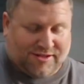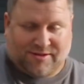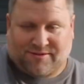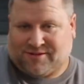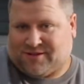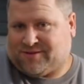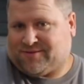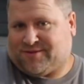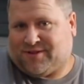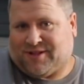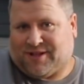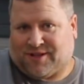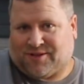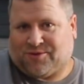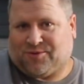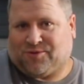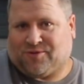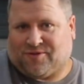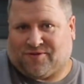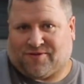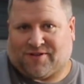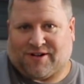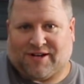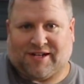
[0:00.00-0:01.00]
so it's really
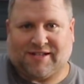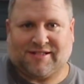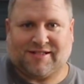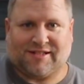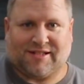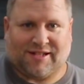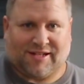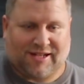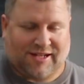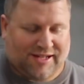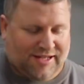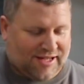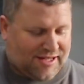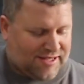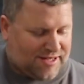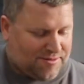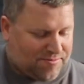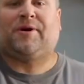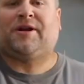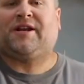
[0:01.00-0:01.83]
cool for us that he does it.